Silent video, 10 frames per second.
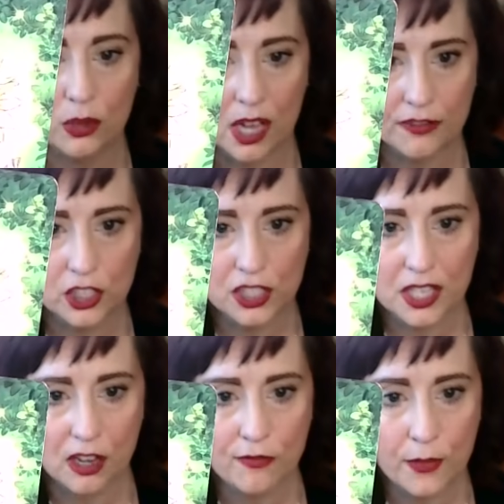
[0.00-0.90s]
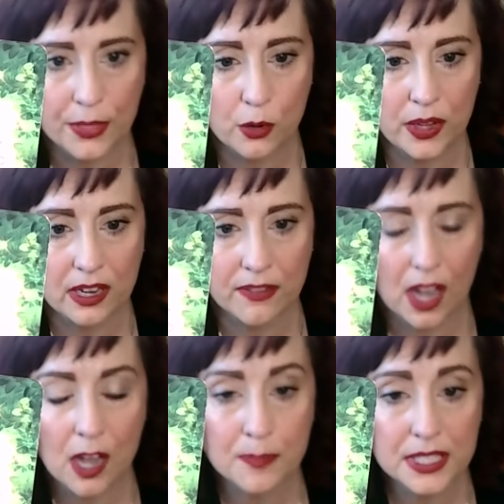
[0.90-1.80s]
loved yourself with the Queen of
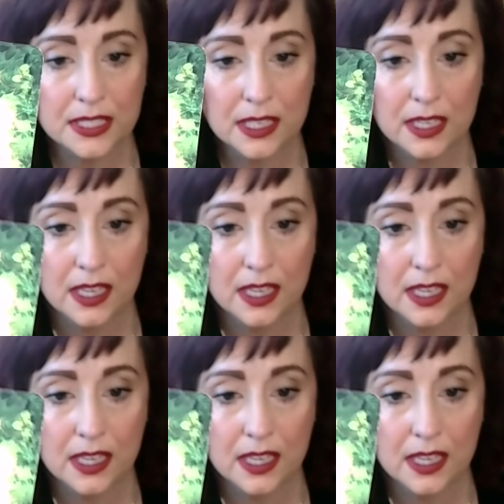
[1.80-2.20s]
Cups,